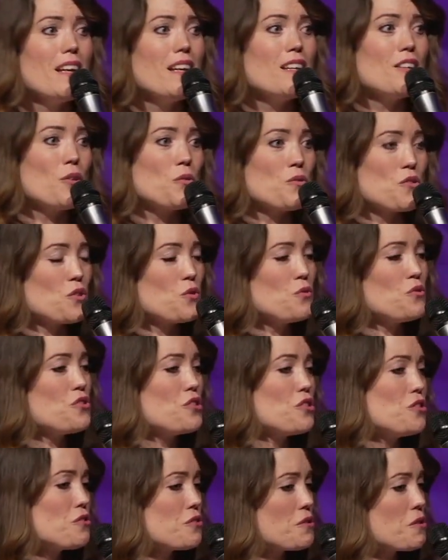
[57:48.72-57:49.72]
Those two
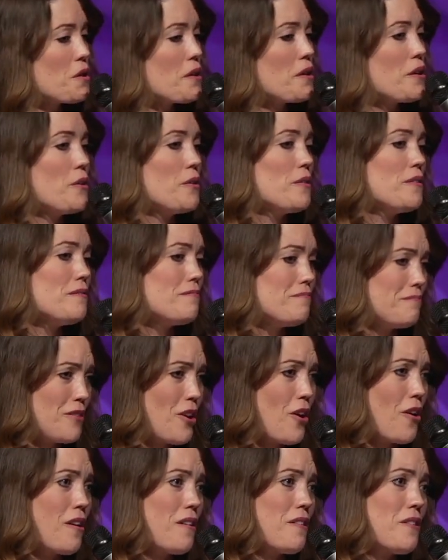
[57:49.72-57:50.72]
children
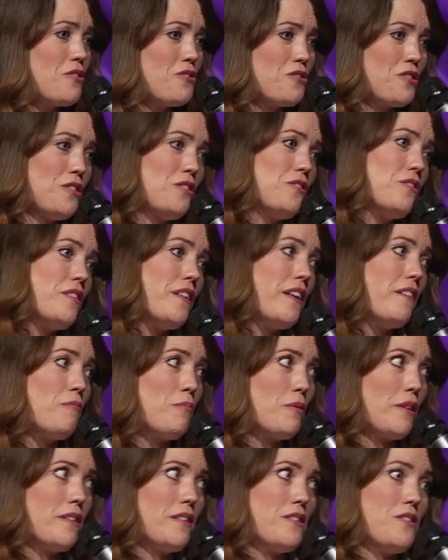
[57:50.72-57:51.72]
are the children I
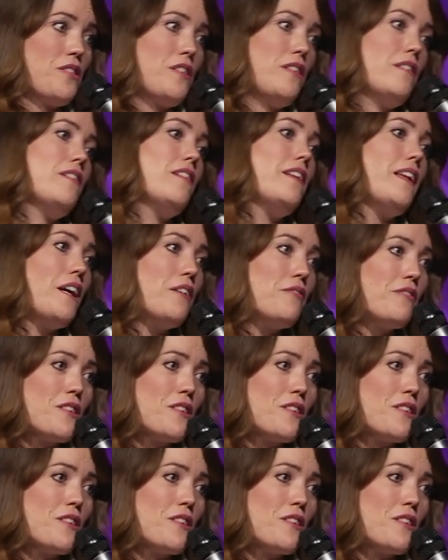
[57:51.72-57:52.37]
brought into your life